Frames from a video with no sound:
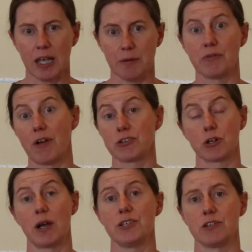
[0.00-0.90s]
It provokes a
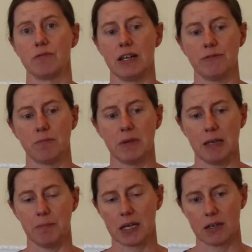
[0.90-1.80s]
question really for
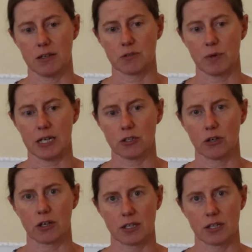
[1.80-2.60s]
me, because we took